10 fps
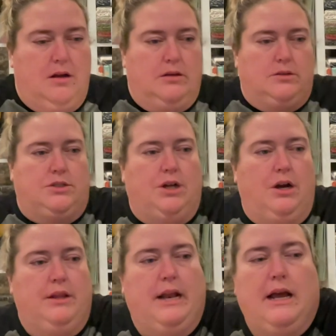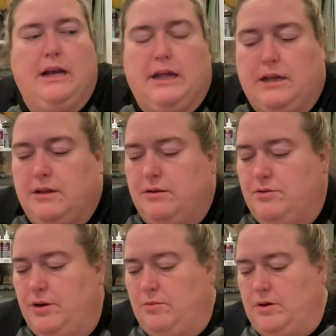start that I gotta get a
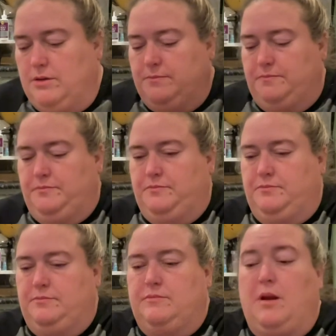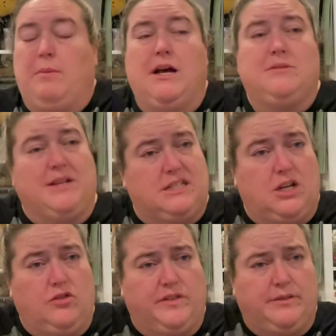drink of water. My husband has
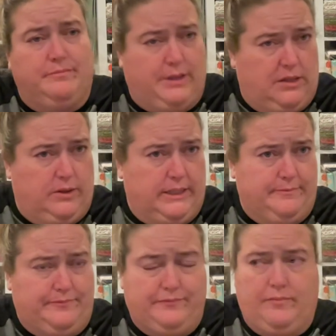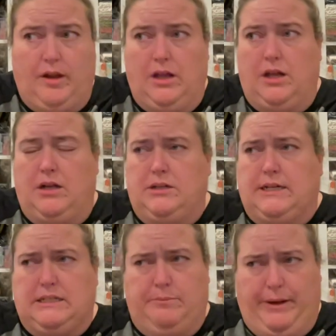COVID, by the way.
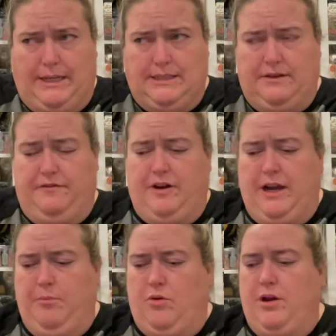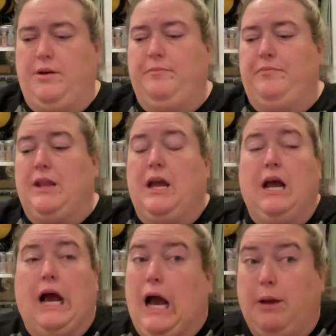Tested positive Friday morning.
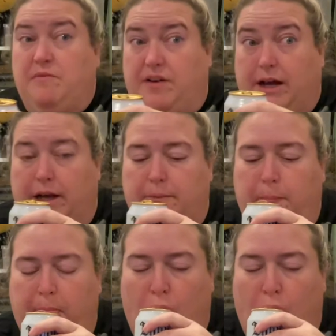I'm fine.